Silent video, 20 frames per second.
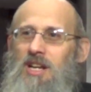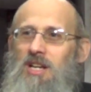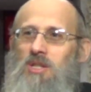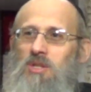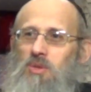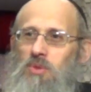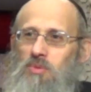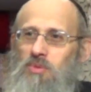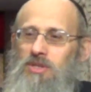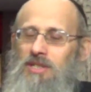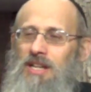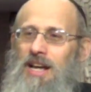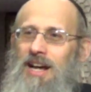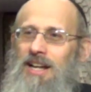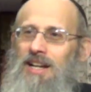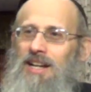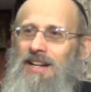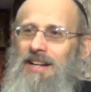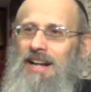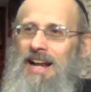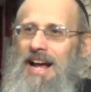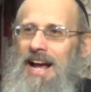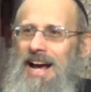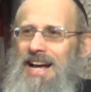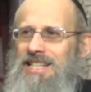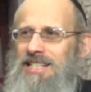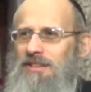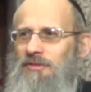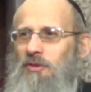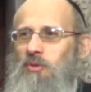use that
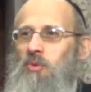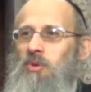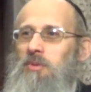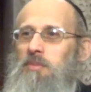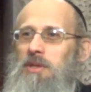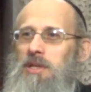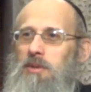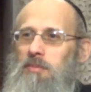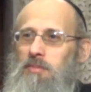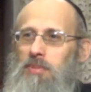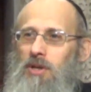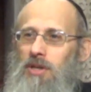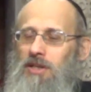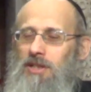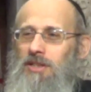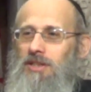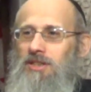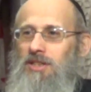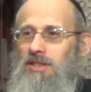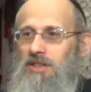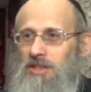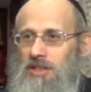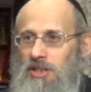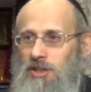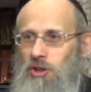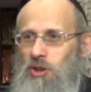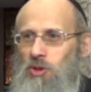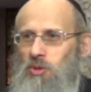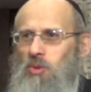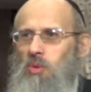as if it would be a book to
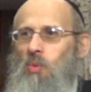teach you